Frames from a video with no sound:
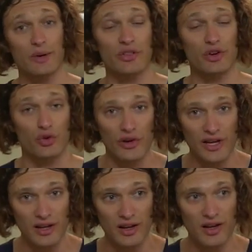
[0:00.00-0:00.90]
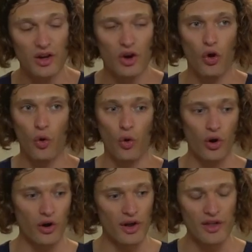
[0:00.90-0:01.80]
with the grill
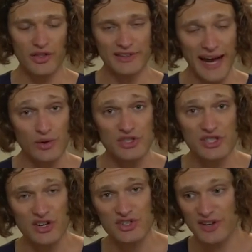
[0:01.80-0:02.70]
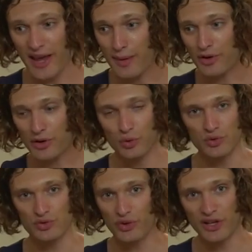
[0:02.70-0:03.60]
or the downstairs neighbor
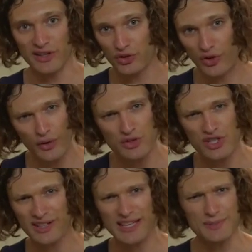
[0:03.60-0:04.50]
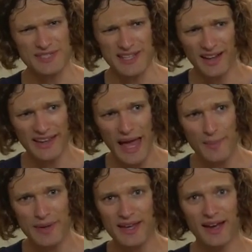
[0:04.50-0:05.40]
who's really grouchy and keeps yelling at
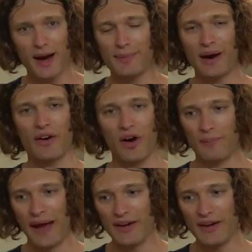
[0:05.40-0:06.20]
me about my